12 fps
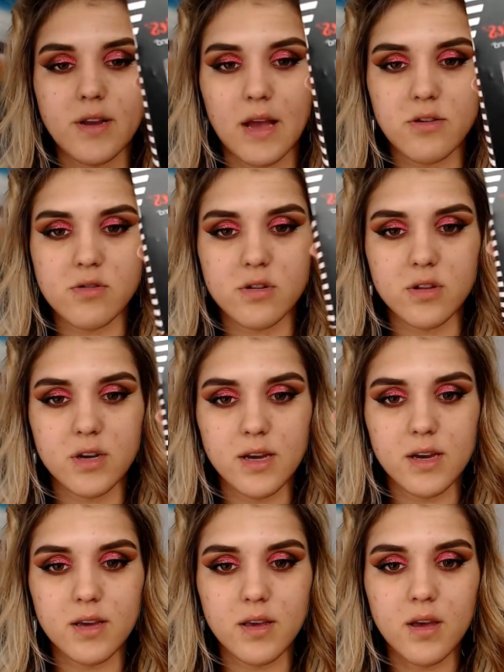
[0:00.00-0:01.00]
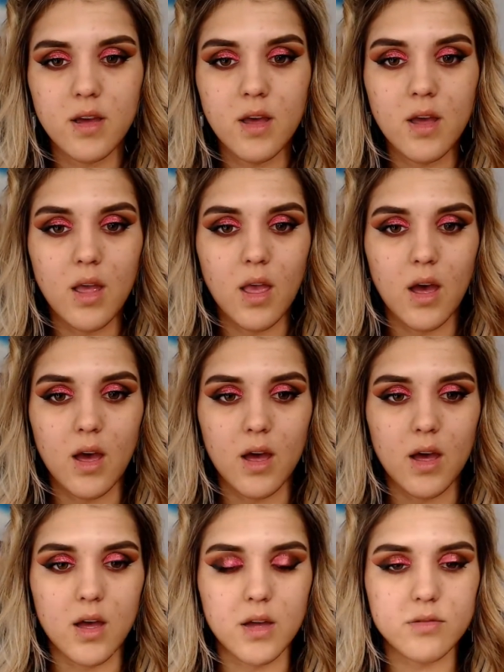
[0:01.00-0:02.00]
natural looking.
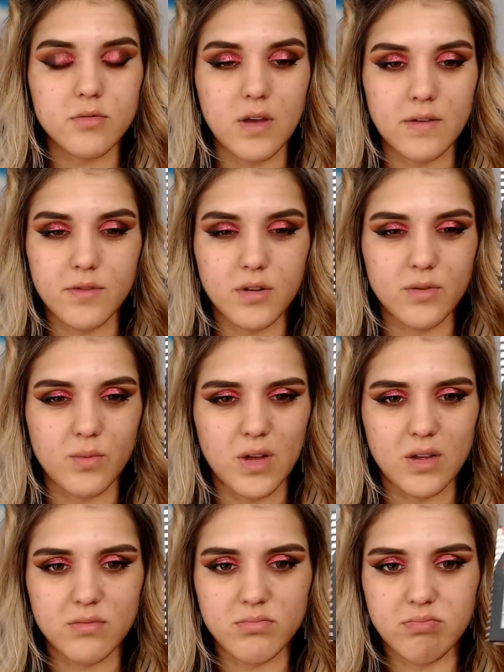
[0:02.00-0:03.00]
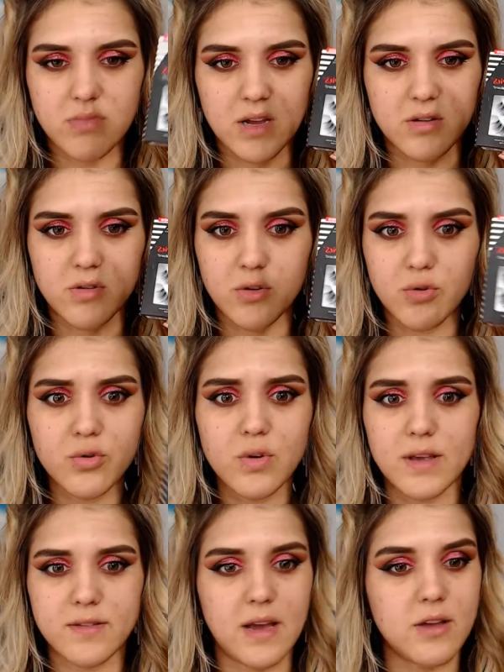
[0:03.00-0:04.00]
Definitely, well, I don't know who
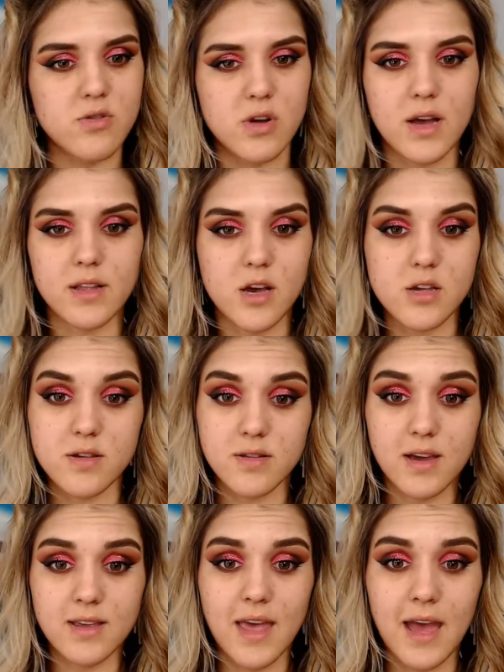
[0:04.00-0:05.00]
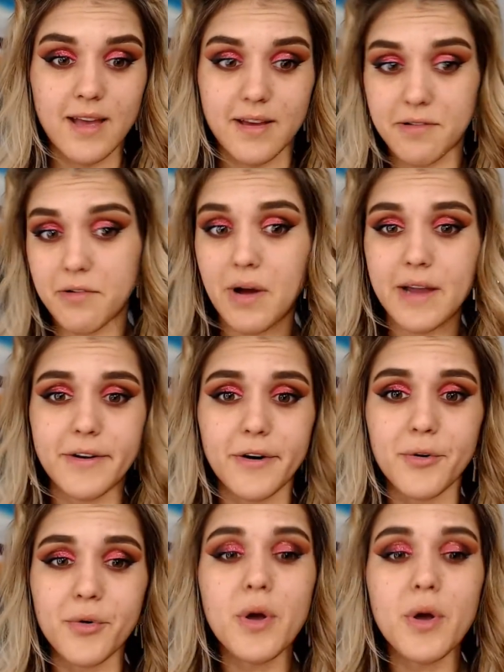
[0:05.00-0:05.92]
has natural eyelashes like that. I know I don't.